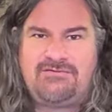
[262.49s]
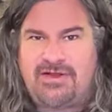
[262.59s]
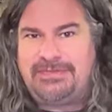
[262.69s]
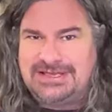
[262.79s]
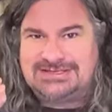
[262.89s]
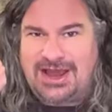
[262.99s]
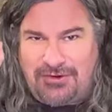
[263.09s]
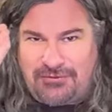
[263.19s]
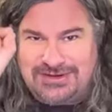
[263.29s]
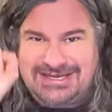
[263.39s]
from these
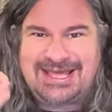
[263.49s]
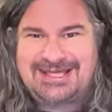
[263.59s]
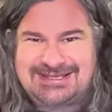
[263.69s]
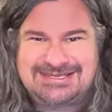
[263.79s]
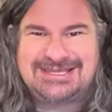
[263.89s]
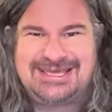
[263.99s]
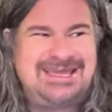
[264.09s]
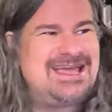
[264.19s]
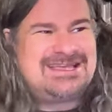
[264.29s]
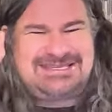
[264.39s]

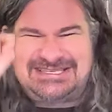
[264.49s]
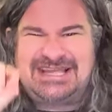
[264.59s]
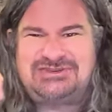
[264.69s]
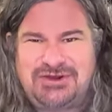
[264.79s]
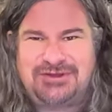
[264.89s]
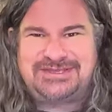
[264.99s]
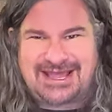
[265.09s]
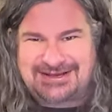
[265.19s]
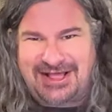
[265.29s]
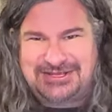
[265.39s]
ridiculously central
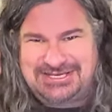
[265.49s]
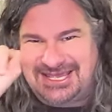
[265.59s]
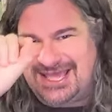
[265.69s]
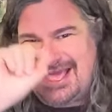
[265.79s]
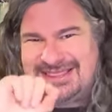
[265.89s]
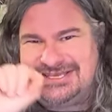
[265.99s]
technology,